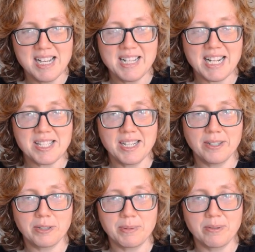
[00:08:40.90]
That's not
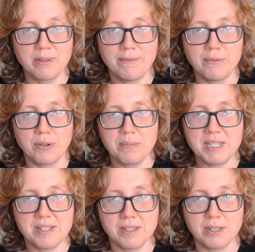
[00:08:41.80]
a 3 or a 4
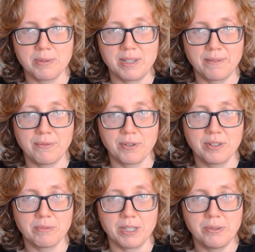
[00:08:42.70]
because of the 3 and the 4 in
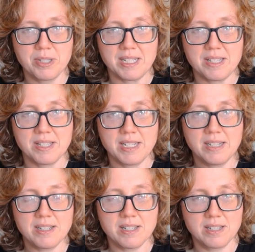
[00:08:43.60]
the row, so that's a
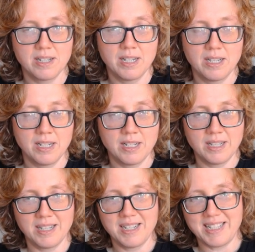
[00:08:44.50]
6.
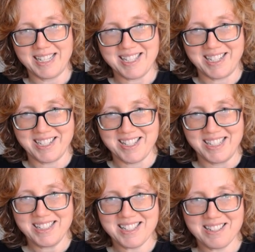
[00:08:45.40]
That's not a
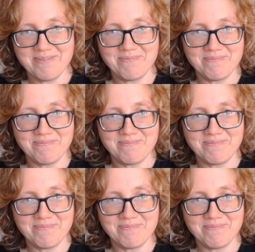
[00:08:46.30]
6.